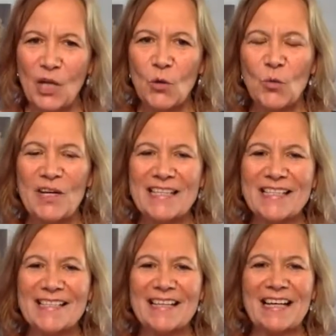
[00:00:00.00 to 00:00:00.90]

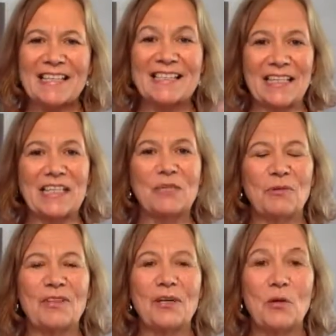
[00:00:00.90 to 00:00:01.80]
was I studied
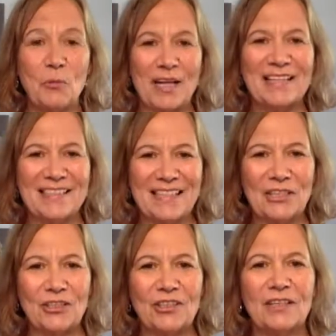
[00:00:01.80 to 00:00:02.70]
with a Hawaiian
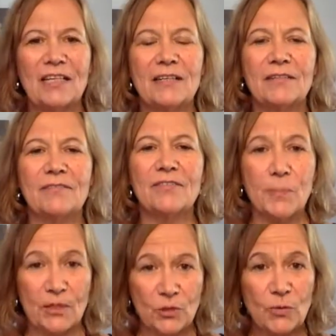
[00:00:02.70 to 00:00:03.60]
teacher of
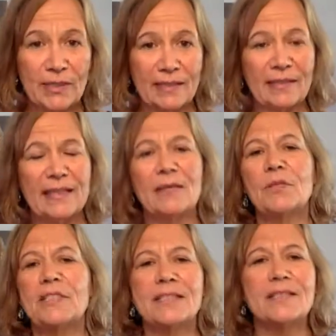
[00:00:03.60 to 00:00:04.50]
spiritual healing, and
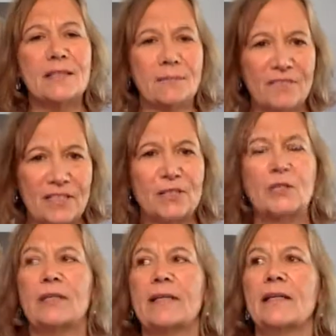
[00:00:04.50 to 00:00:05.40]
we did some
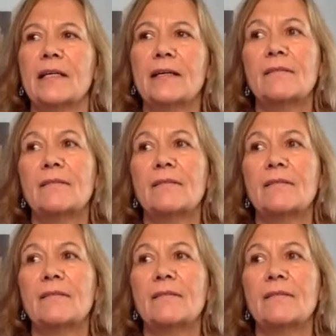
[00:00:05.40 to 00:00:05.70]
physical healing.